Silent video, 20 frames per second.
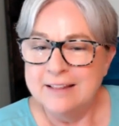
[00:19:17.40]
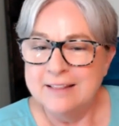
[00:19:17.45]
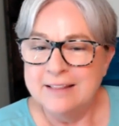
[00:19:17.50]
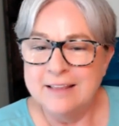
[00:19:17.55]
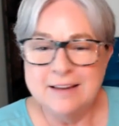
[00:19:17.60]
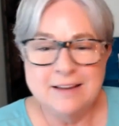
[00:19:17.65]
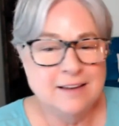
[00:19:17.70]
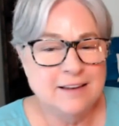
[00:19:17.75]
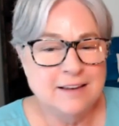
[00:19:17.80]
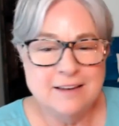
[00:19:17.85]

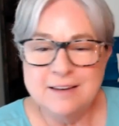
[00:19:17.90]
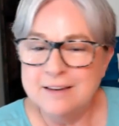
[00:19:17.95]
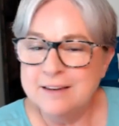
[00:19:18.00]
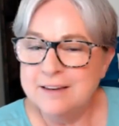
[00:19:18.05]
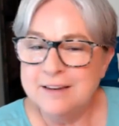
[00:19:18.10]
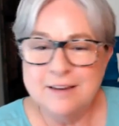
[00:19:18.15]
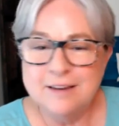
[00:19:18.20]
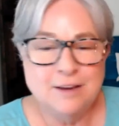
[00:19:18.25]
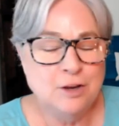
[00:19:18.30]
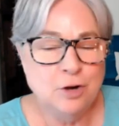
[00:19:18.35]
then
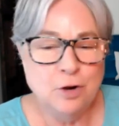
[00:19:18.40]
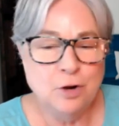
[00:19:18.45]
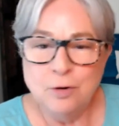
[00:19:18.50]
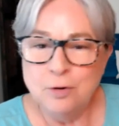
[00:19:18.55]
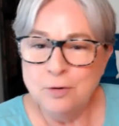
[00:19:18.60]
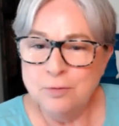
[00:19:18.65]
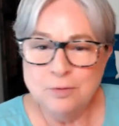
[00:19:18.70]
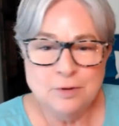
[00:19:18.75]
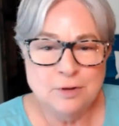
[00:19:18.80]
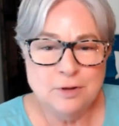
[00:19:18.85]
you
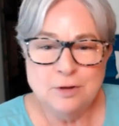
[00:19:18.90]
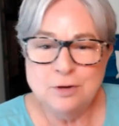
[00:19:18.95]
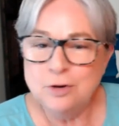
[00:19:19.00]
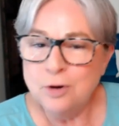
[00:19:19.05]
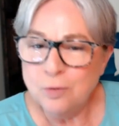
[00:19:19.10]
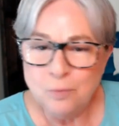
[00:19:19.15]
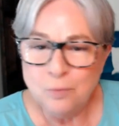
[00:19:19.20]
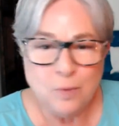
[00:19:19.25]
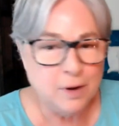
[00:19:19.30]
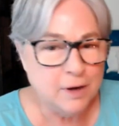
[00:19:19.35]
know you
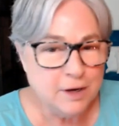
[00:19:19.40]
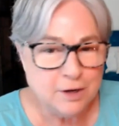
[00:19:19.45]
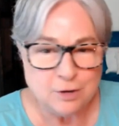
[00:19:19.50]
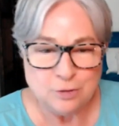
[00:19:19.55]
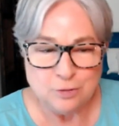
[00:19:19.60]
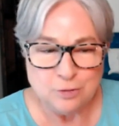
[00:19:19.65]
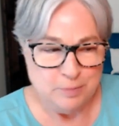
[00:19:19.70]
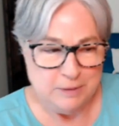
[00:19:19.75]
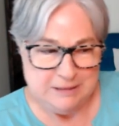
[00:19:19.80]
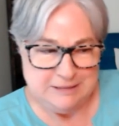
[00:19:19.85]
don't want to
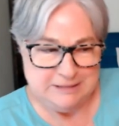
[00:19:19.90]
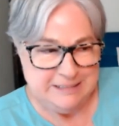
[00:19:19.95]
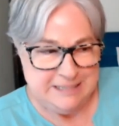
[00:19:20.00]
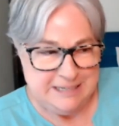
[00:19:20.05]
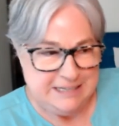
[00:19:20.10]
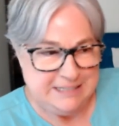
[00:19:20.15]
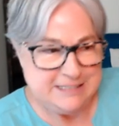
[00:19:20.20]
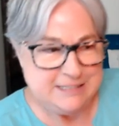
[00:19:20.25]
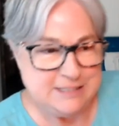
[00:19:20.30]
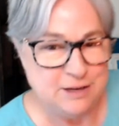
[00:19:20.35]
do
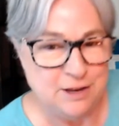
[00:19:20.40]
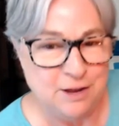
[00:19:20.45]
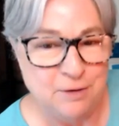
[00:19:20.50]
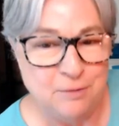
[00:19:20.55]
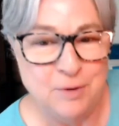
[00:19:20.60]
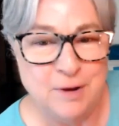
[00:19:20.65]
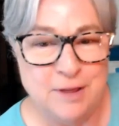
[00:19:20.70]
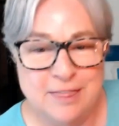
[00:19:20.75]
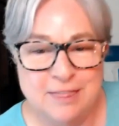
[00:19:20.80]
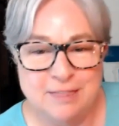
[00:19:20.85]
business
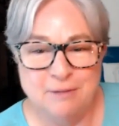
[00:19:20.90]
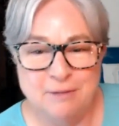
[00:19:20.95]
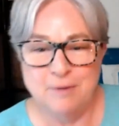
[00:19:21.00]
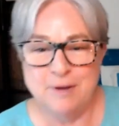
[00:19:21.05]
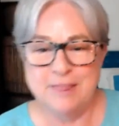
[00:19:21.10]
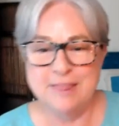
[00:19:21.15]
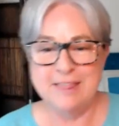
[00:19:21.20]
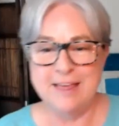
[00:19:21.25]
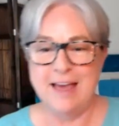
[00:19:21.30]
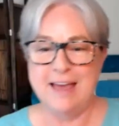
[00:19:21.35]
with
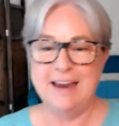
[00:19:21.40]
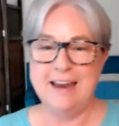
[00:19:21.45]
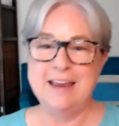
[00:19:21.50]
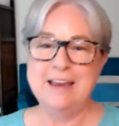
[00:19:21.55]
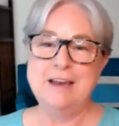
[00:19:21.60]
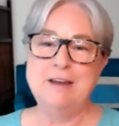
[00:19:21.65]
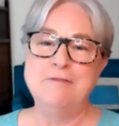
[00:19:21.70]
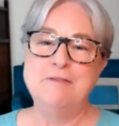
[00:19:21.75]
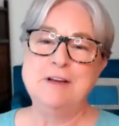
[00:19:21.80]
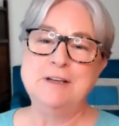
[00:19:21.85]
with that
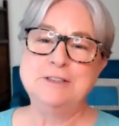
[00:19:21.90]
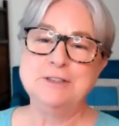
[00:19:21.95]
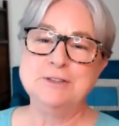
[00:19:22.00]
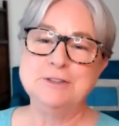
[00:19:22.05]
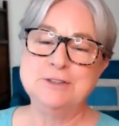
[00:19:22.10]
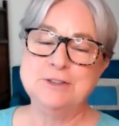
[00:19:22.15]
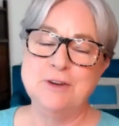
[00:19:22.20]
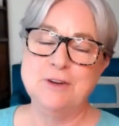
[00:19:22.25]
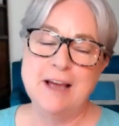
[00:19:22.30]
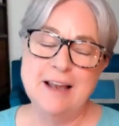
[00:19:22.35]
individual
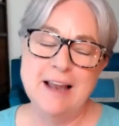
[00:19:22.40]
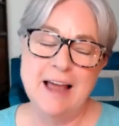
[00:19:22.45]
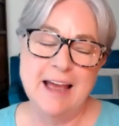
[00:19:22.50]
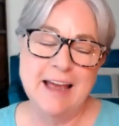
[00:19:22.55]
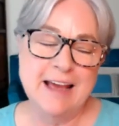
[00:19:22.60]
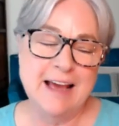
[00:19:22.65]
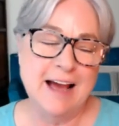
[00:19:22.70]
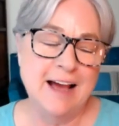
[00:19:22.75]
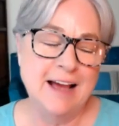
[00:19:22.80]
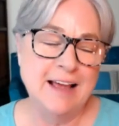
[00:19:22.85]
so i
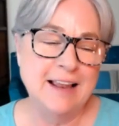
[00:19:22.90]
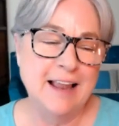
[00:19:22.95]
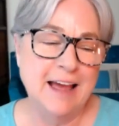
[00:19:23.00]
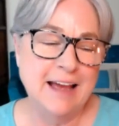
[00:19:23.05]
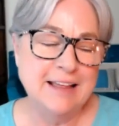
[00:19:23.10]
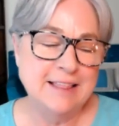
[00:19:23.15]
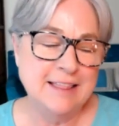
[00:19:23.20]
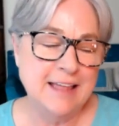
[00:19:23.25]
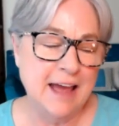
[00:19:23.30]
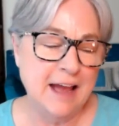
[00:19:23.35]
like i
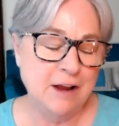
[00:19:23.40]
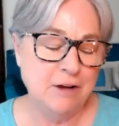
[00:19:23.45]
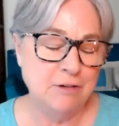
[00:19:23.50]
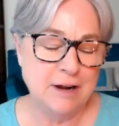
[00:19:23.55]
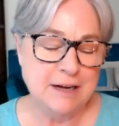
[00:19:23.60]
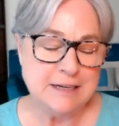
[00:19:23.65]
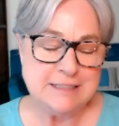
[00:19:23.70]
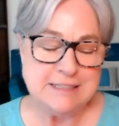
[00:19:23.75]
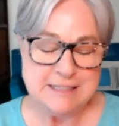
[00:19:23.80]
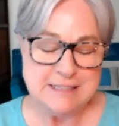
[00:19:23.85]
like that
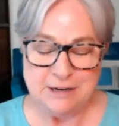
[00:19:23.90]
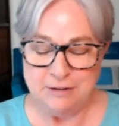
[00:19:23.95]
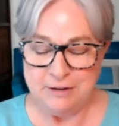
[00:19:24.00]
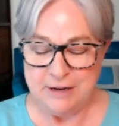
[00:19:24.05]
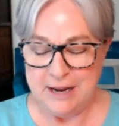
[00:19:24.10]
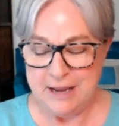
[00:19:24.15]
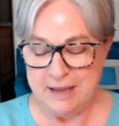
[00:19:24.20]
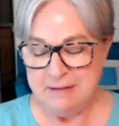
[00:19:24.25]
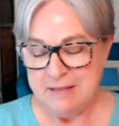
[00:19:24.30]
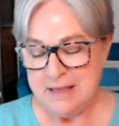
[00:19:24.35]

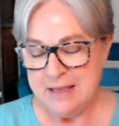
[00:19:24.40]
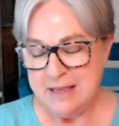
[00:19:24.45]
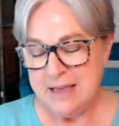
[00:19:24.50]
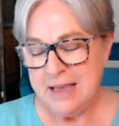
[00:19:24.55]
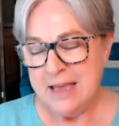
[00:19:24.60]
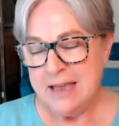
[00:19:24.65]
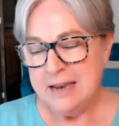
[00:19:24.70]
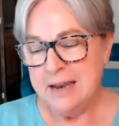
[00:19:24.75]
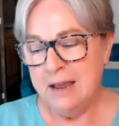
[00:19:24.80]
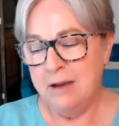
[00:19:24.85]
criteria
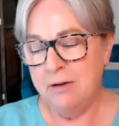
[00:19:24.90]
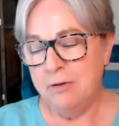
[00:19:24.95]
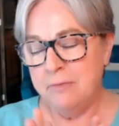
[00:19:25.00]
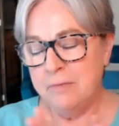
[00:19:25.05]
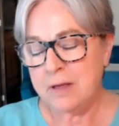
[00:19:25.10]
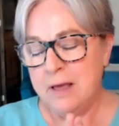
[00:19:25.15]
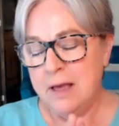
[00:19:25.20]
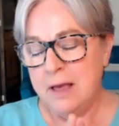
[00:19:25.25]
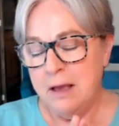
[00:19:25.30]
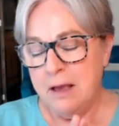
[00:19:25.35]
now
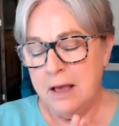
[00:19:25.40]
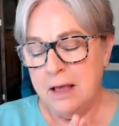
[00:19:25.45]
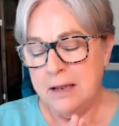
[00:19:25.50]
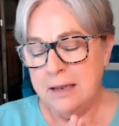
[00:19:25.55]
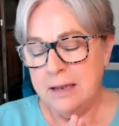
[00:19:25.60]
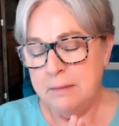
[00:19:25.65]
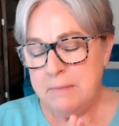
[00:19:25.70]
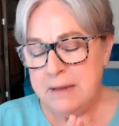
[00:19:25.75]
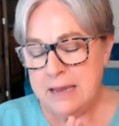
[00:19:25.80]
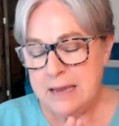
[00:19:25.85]

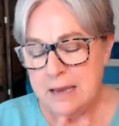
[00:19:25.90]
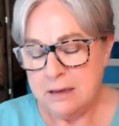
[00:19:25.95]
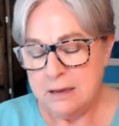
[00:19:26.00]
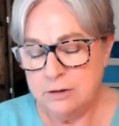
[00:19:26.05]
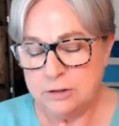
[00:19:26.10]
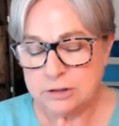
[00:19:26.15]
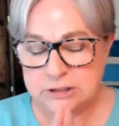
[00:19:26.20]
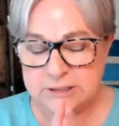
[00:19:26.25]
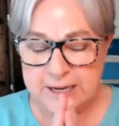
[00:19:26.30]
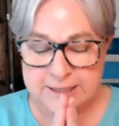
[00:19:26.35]
let me
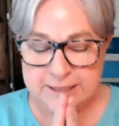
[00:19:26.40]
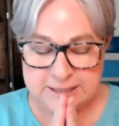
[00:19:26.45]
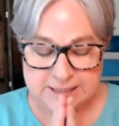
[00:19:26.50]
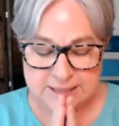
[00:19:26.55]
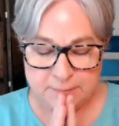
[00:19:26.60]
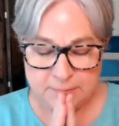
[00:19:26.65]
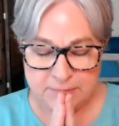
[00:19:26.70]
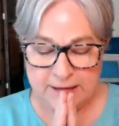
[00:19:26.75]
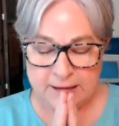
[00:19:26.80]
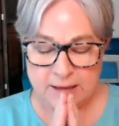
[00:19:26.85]
understand
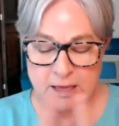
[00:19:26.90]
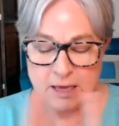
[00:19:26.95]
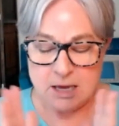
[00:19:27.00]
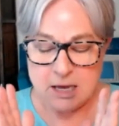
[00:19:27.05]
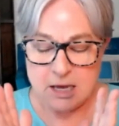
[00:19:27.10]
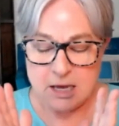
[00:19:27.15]
something